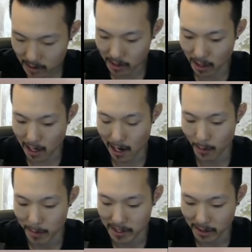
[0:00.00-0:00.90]
uh,
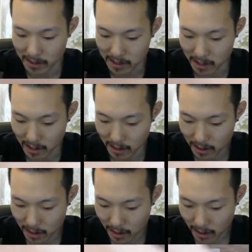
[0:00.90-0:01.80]
we're missing the C.
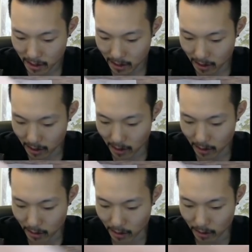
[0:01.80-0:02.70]

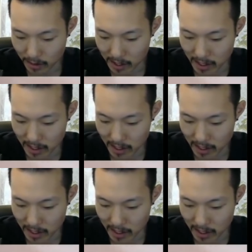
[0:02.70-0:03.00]
R O N I,